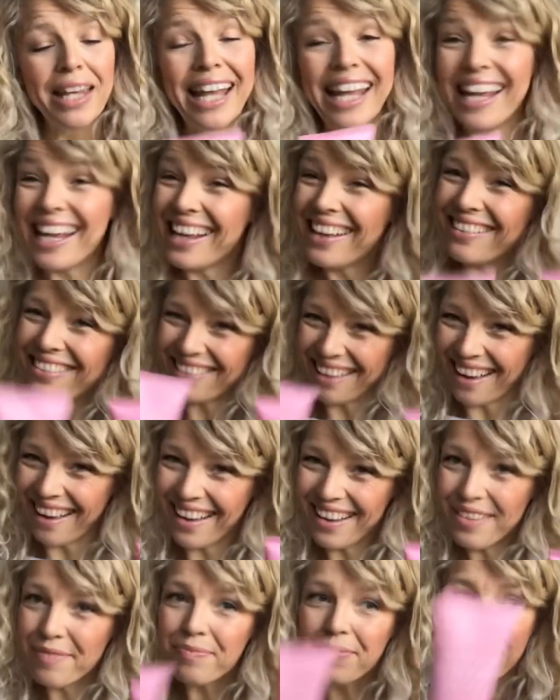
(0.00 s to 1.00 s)

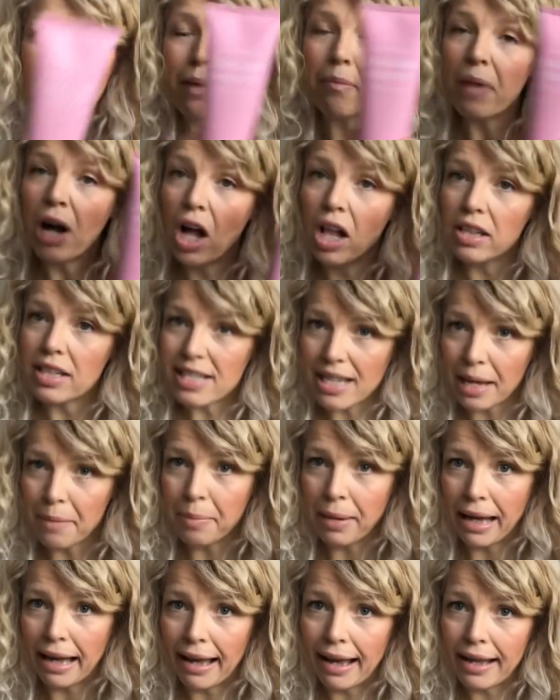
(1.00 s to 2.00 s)
either in my holiday
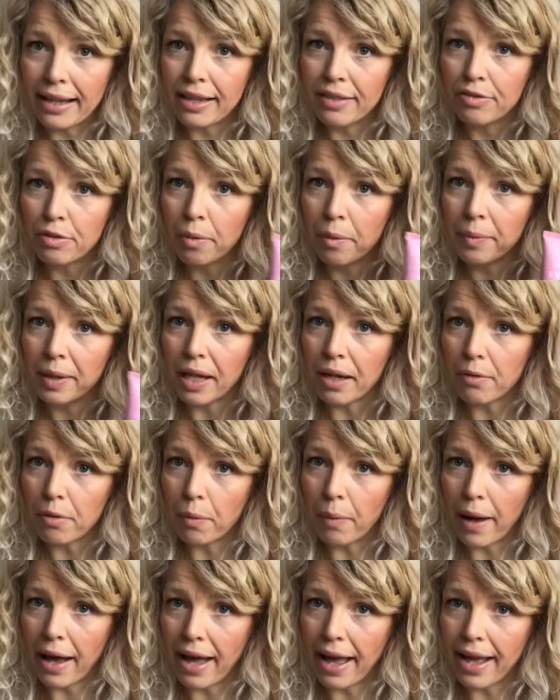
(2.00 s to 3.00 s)
bag for when we go
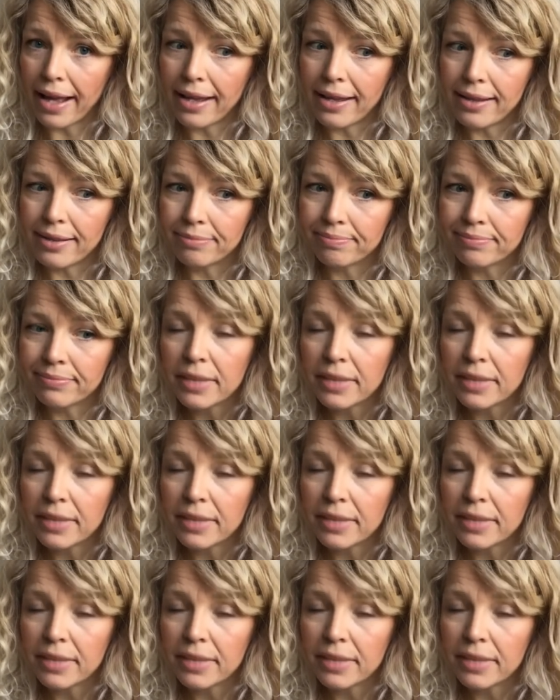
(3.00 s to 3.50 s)
away,